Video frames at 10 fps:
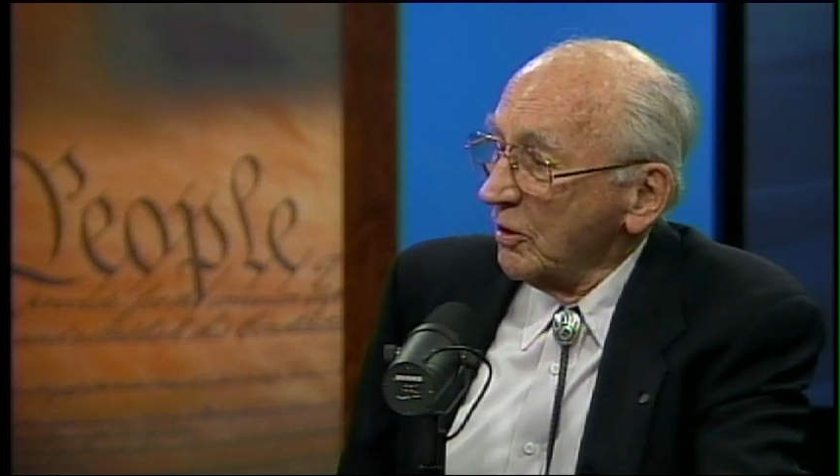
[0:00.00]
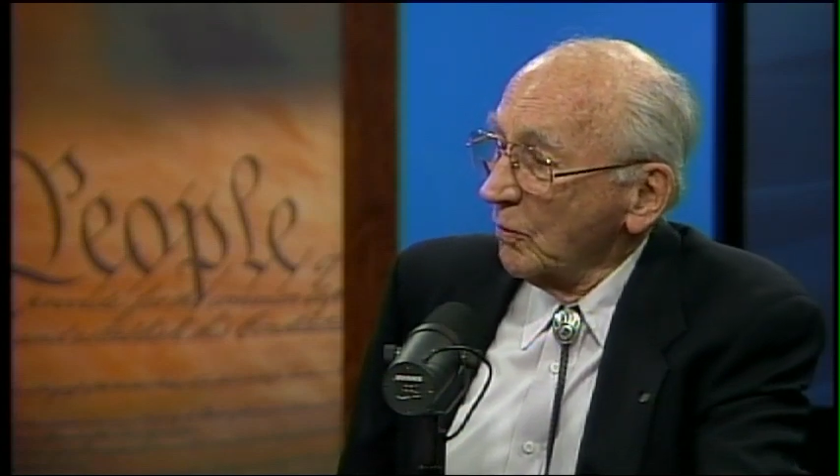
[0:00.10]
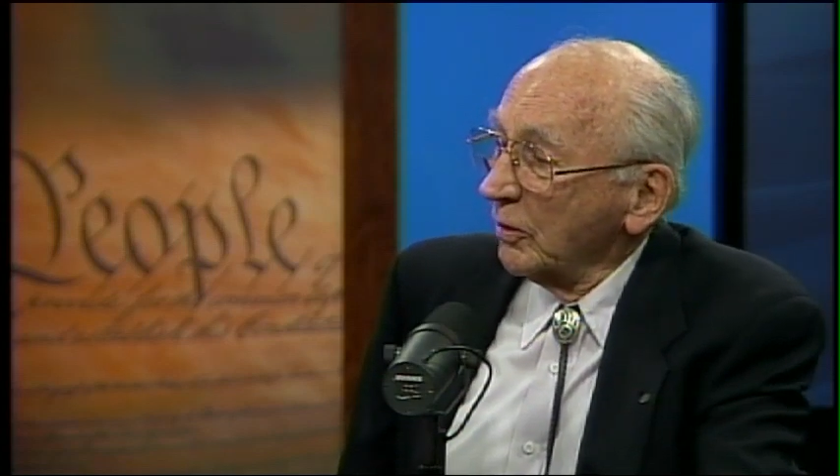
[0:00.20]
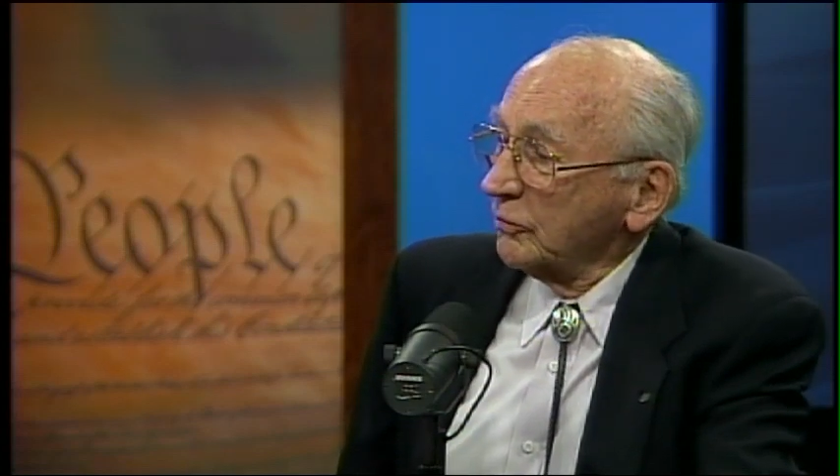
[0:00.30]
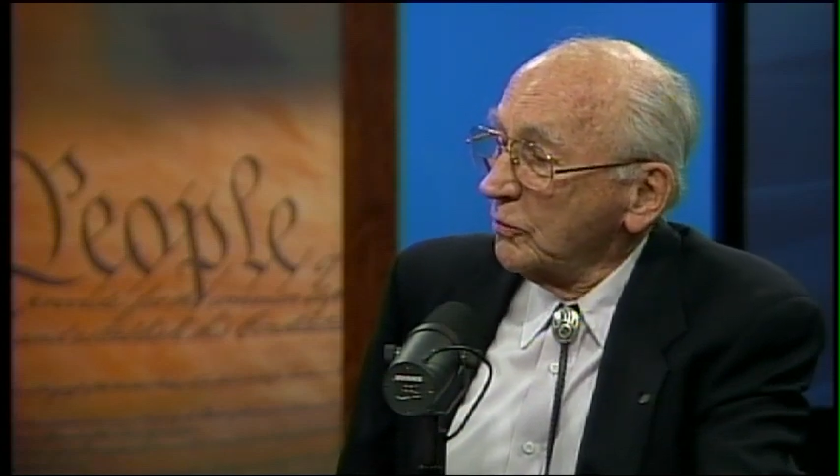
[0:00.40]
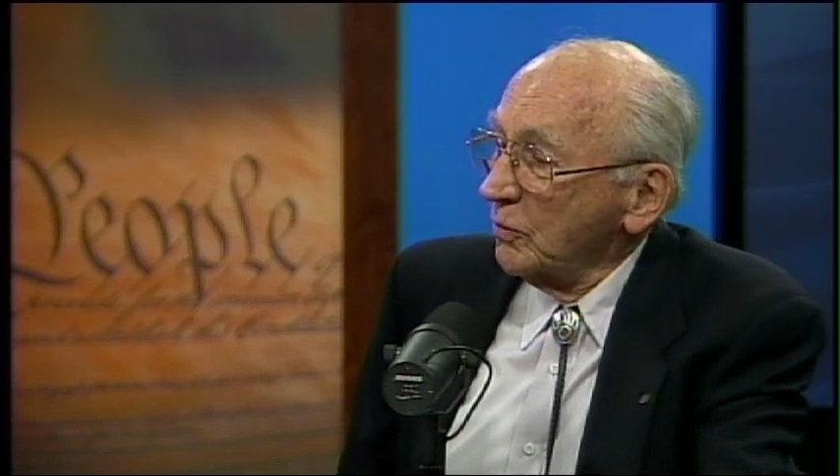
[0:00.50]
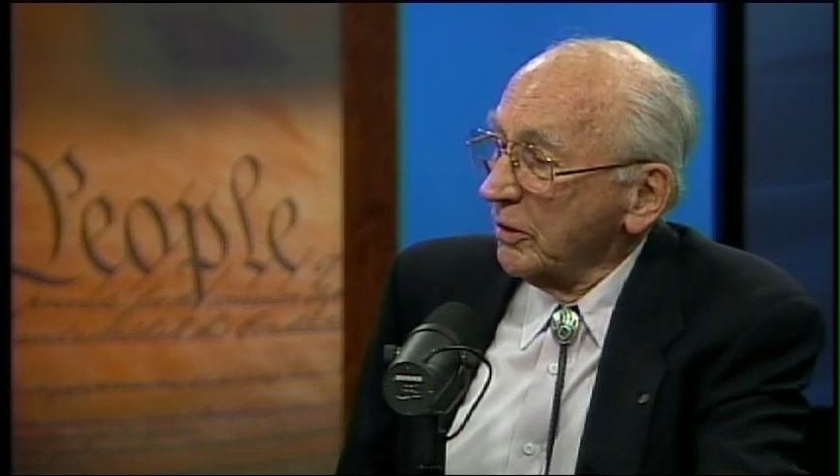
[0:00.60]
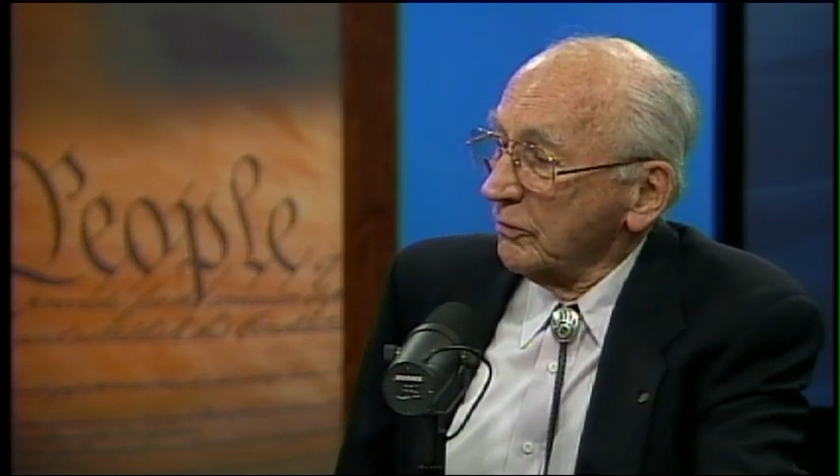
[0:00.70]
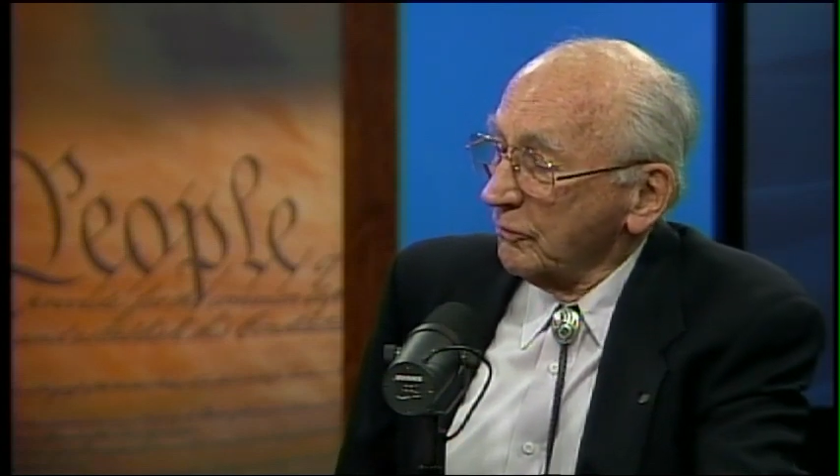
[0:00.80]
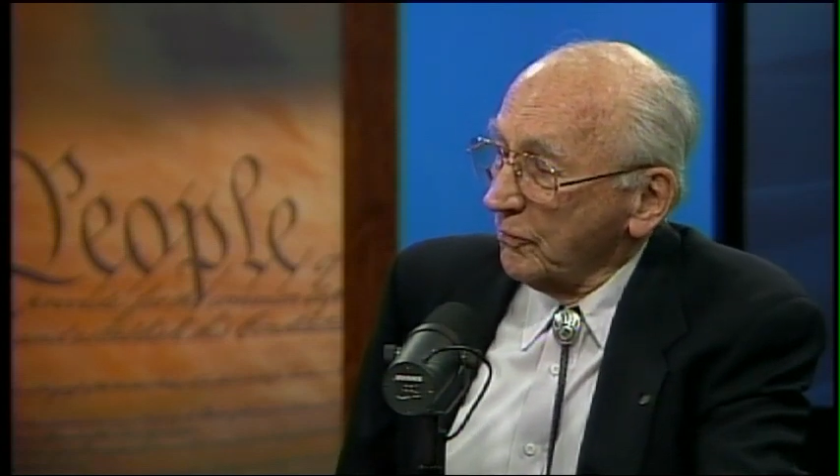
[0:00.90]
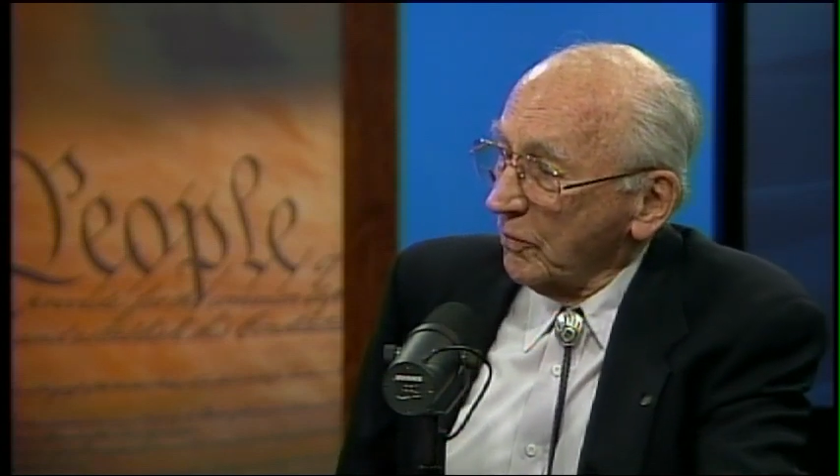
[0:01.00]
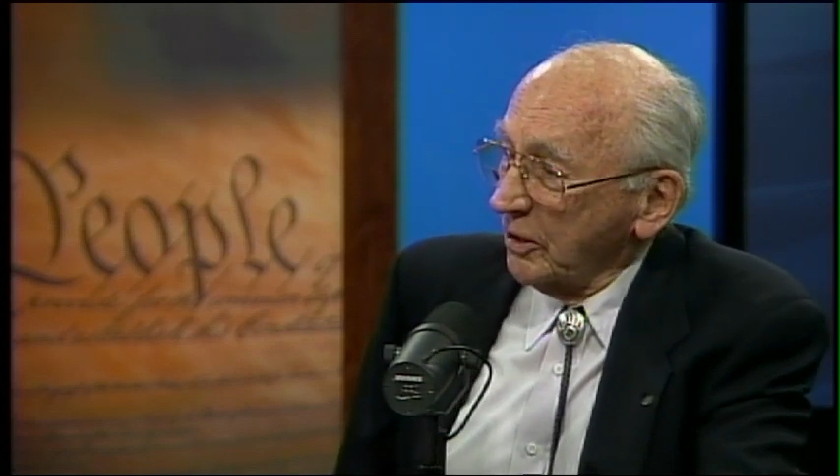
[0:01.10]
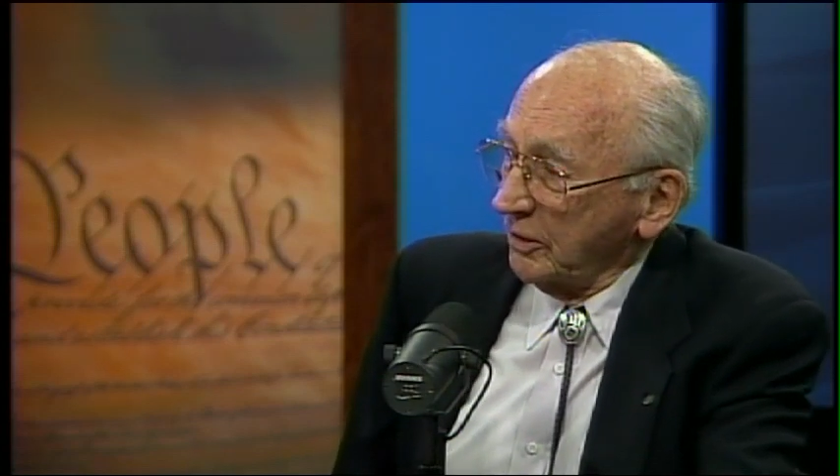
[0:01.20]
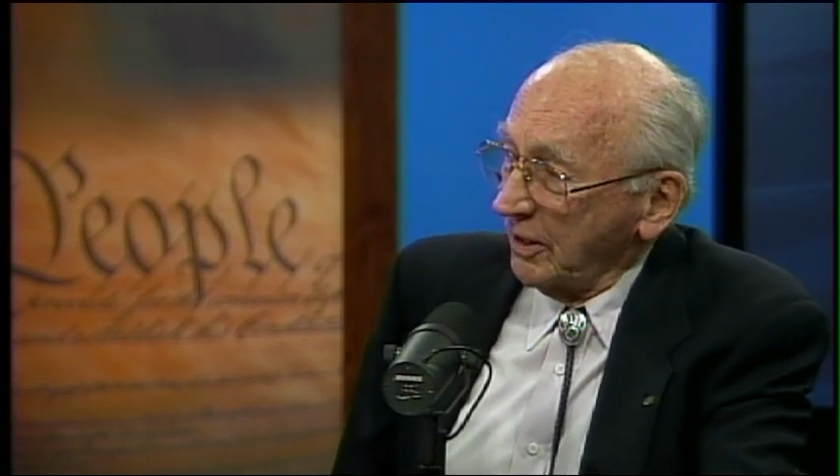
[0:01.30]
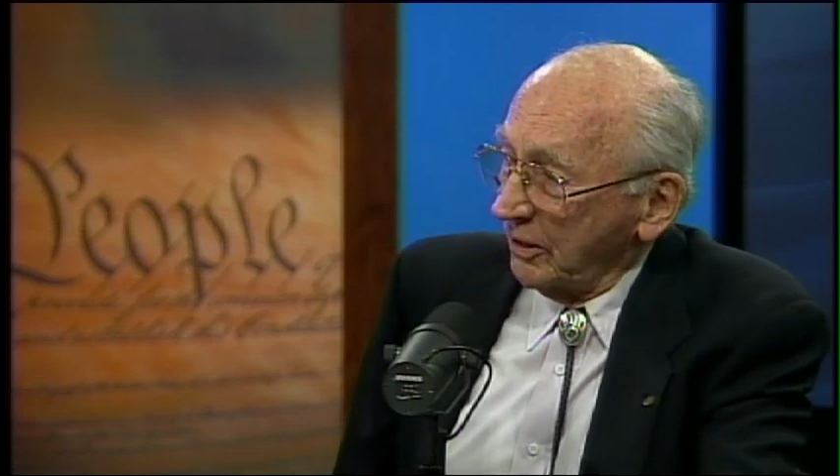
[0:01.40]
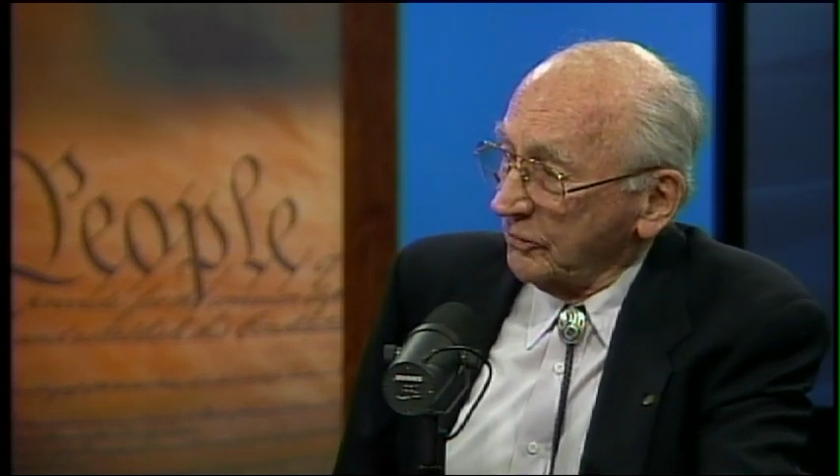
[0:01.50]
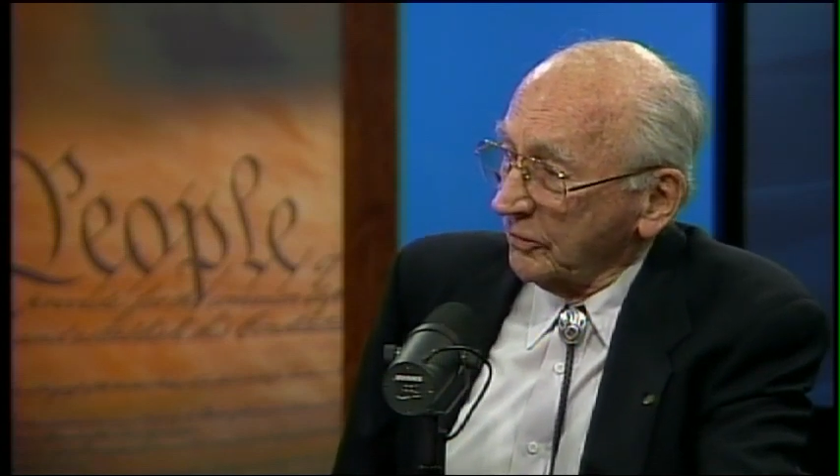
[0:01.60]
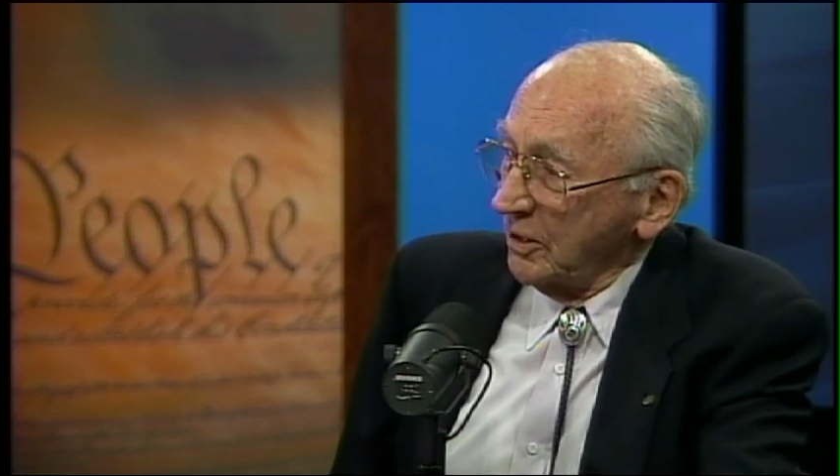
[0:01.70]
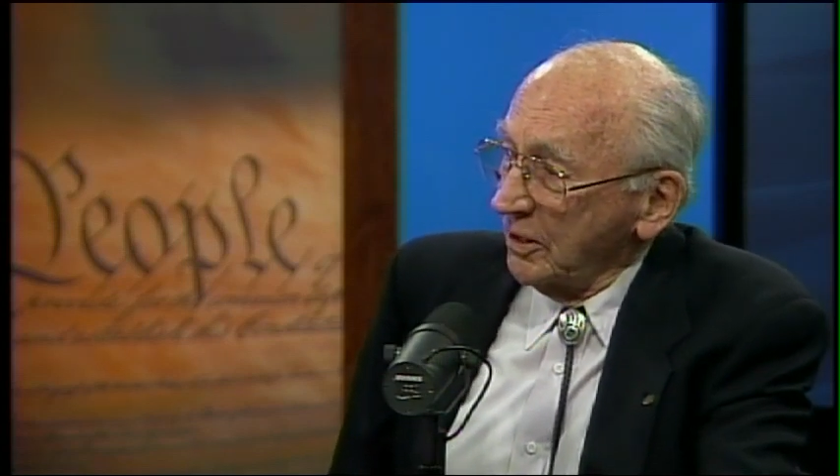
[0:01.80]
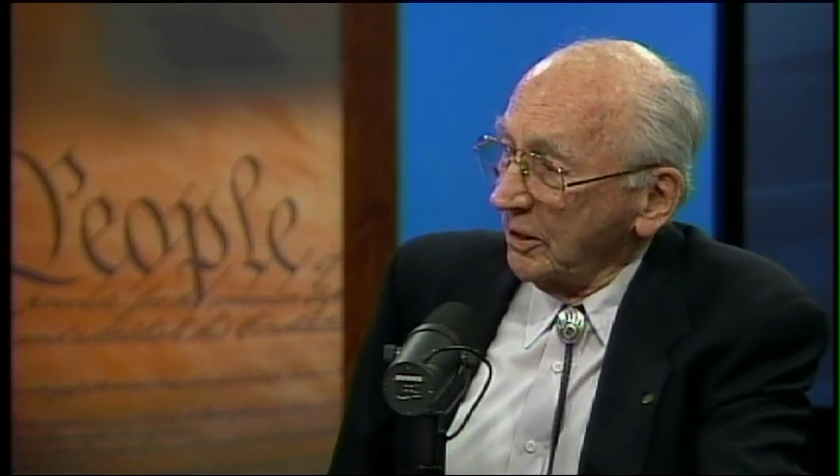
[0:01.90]
work two hundred forty days
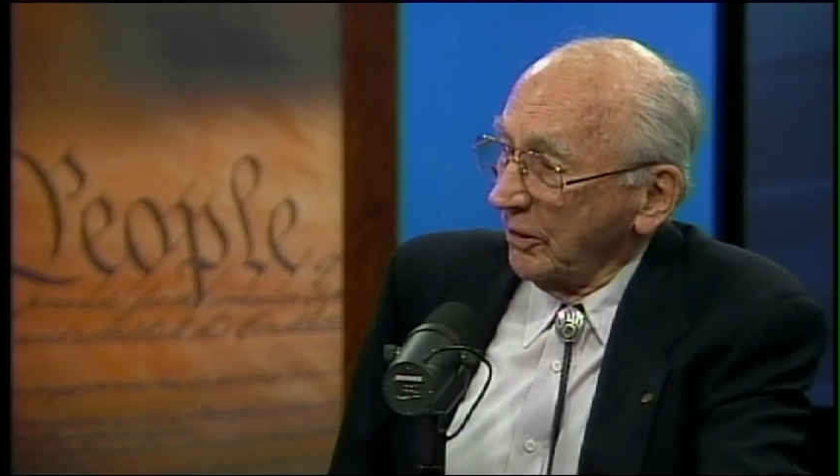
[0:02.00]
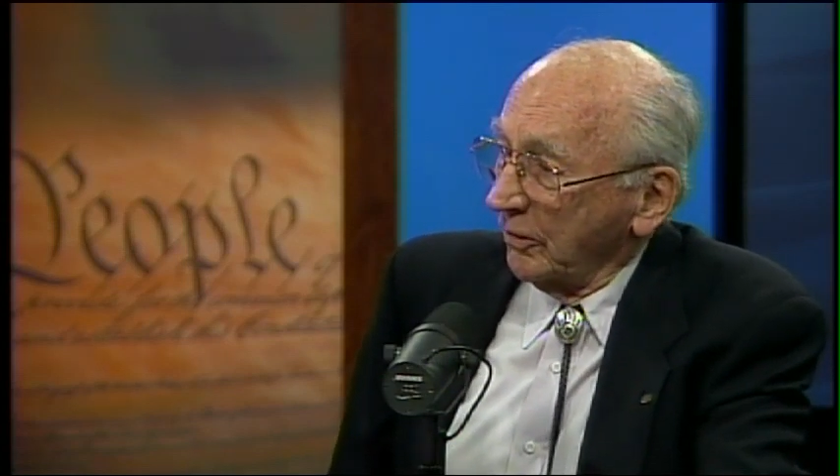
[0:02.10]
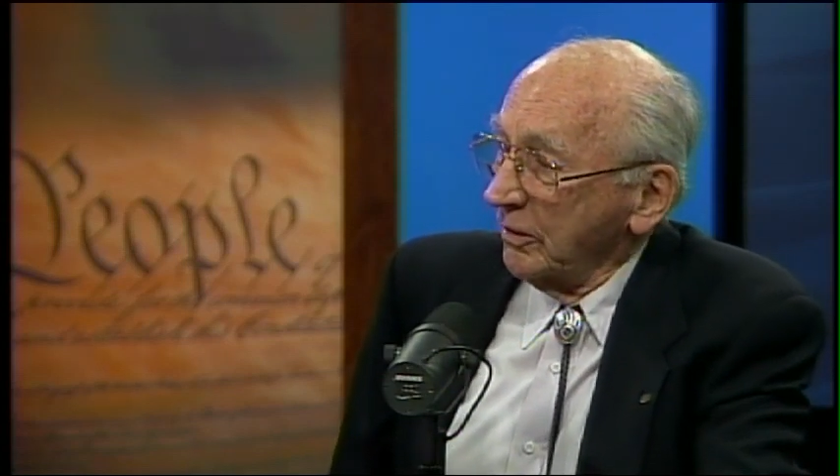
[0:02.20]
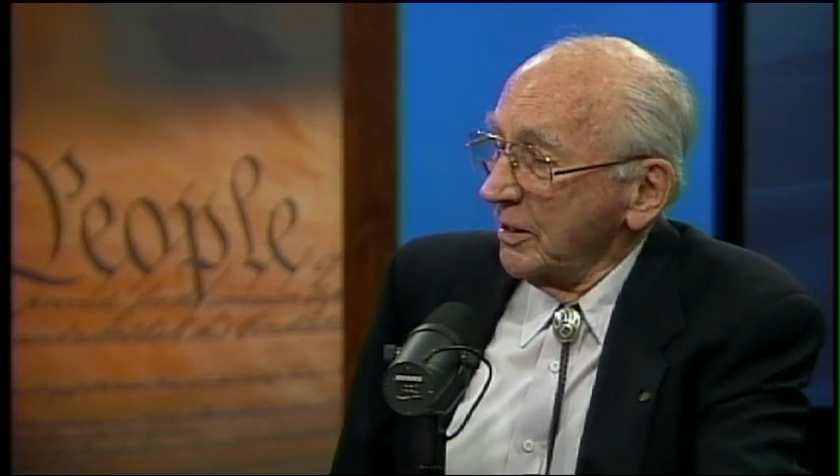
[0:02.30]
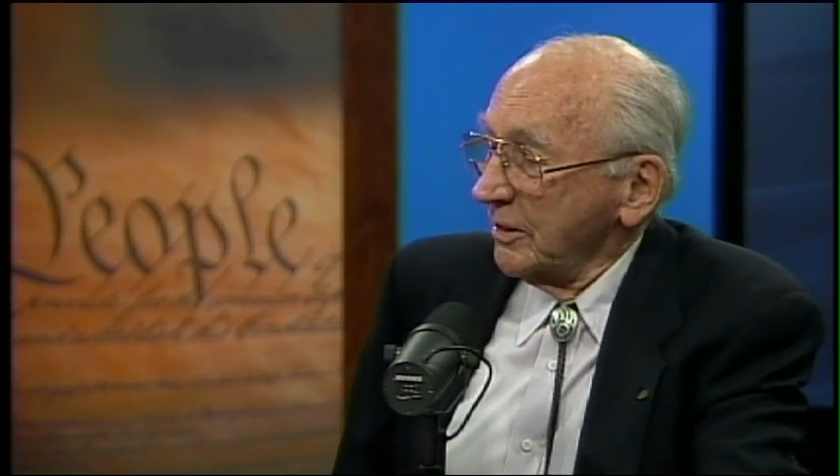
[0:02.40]
a year.